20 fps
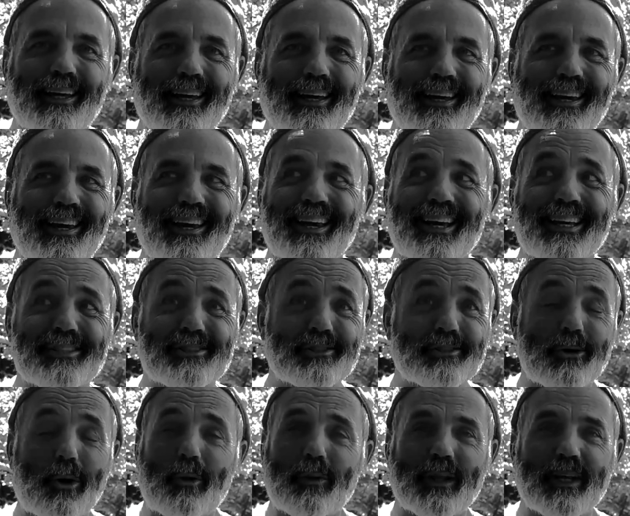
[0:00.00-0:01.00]
It is
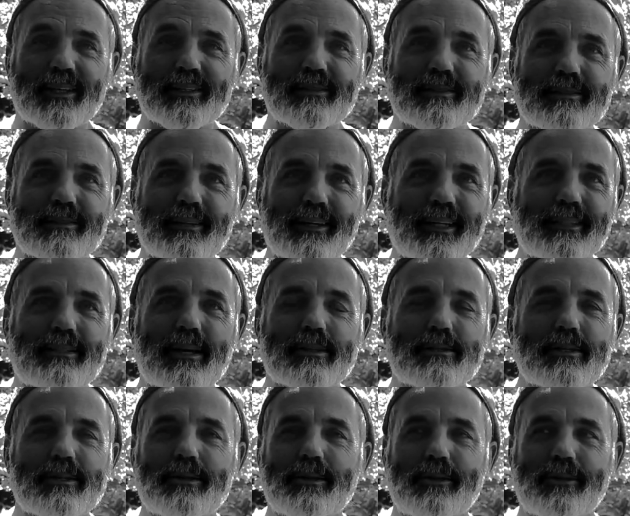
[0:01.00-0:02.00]
soulless. It
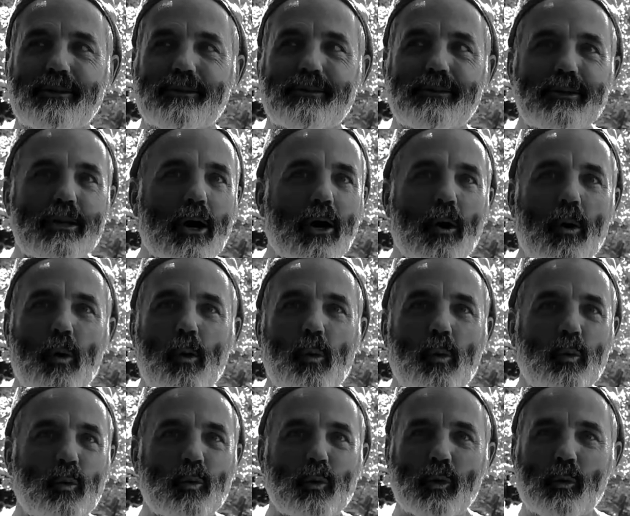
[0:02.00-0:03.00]
doesn't
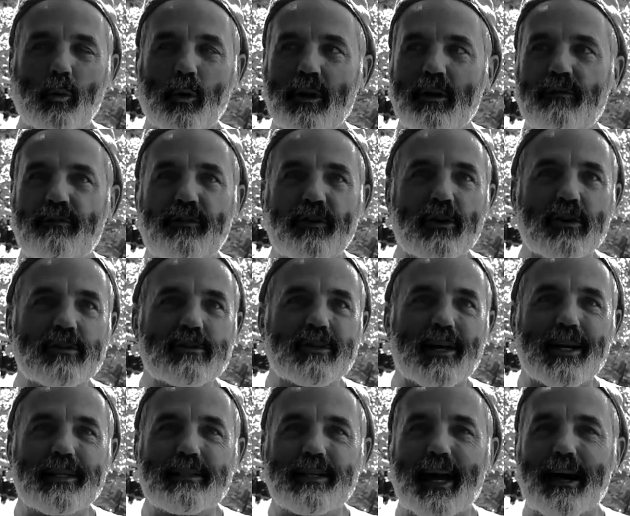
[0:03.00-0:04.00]
know what it feels
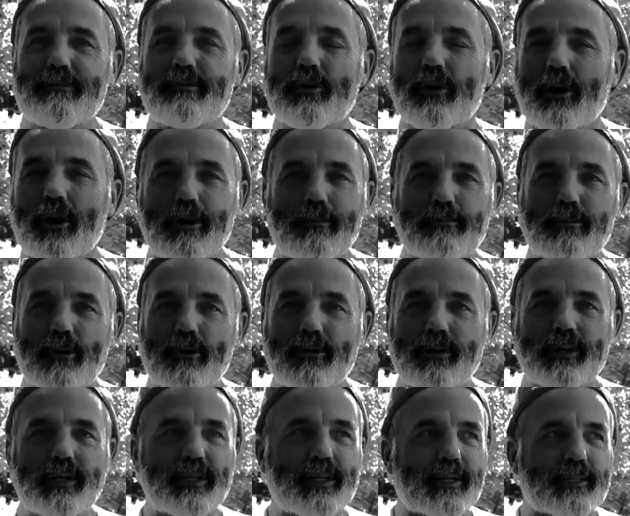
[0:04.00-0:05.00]
like to have your heart broken.
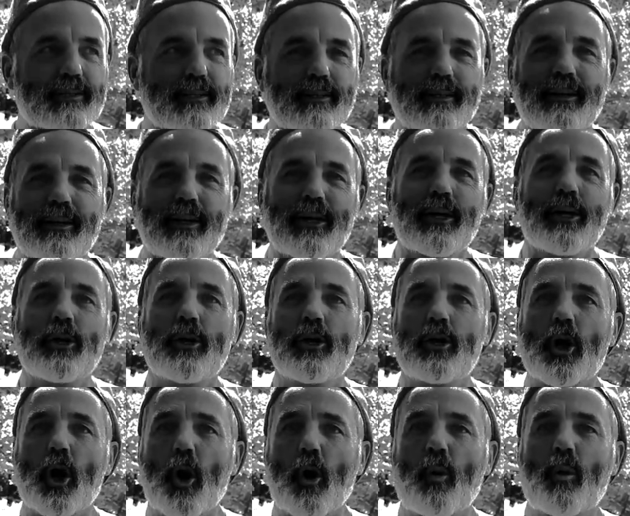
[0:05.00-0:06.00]
It doesn't
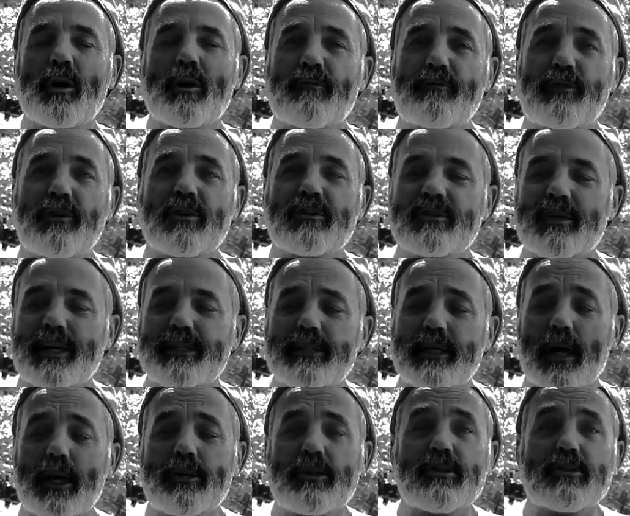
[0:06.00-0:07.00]
know what it feels like to
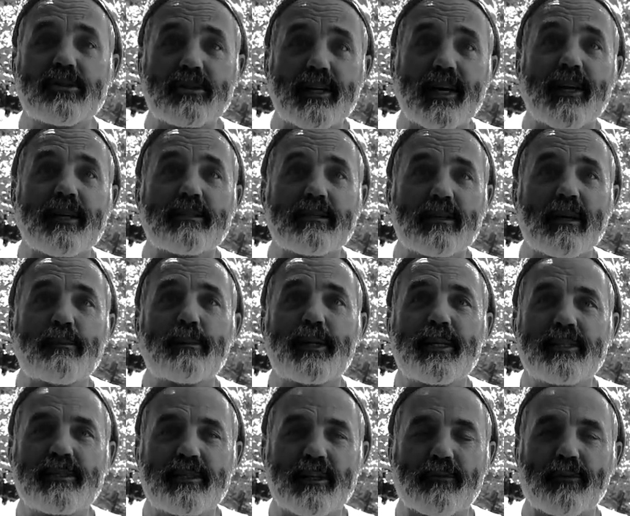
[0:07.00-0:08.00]
understand
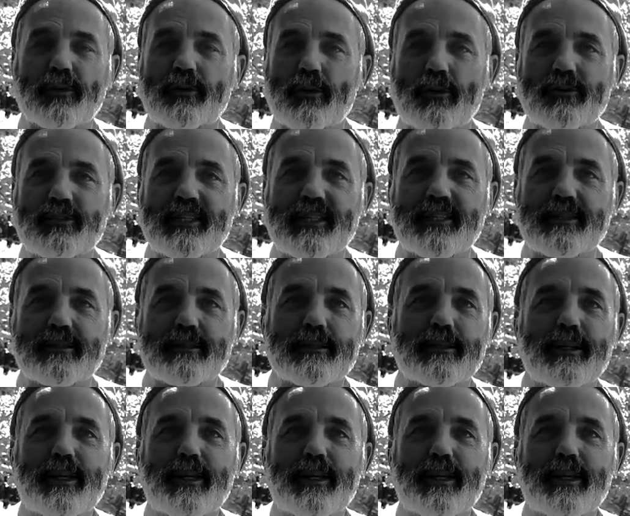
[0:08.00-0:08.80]
somebody's difficulties.